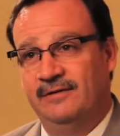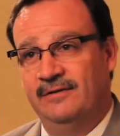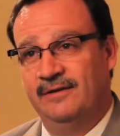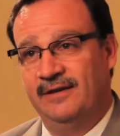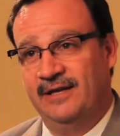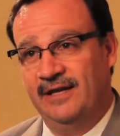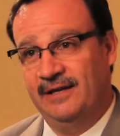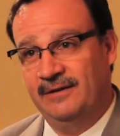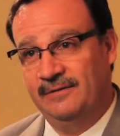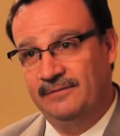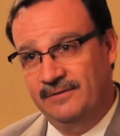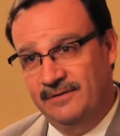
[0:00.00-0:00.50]

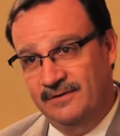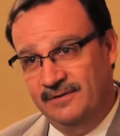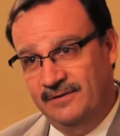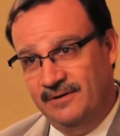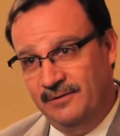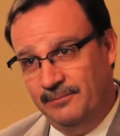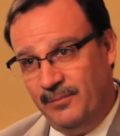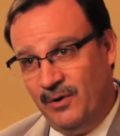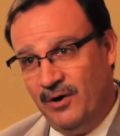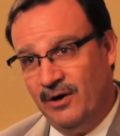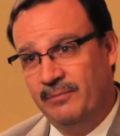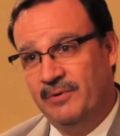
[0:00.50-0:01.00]
the
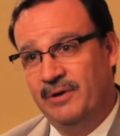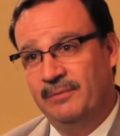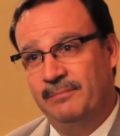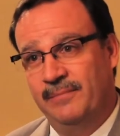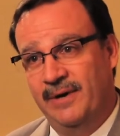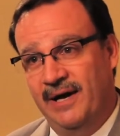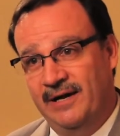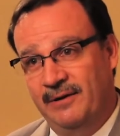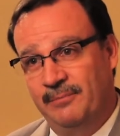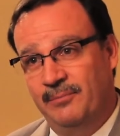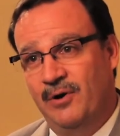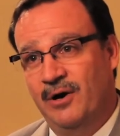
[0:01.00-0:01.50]
department
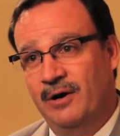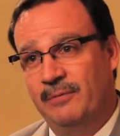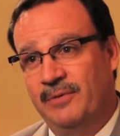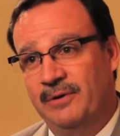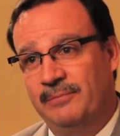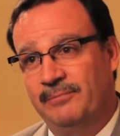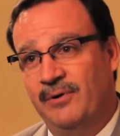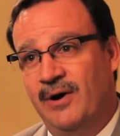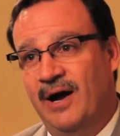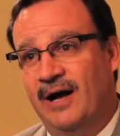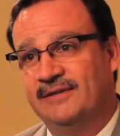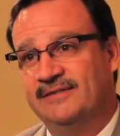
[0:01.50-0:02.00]
by
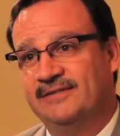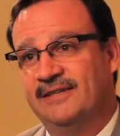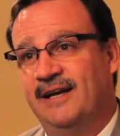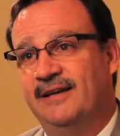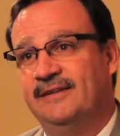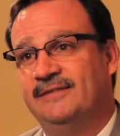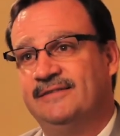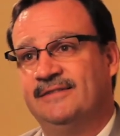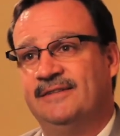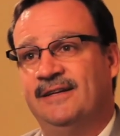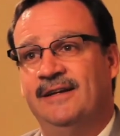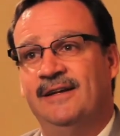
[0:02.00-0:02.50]
department process,